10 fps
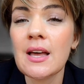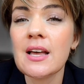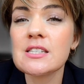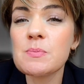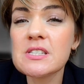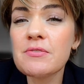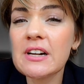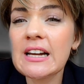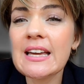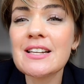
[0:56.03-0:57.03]

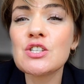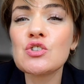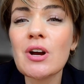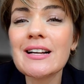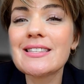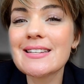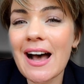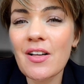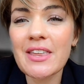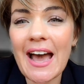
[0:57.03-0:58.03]
Specifically, it struck
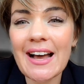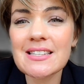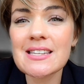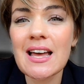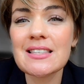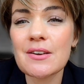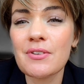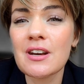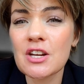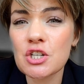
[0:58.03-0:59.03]
down the Act's
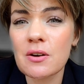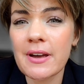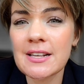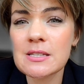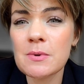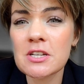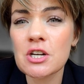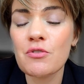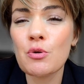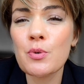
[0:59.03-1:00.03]
definition of hate speech
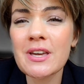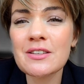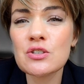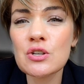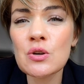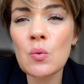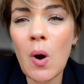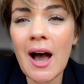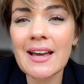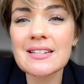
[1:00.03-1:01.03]
for being too
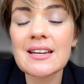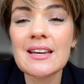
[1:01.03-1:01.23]
wide,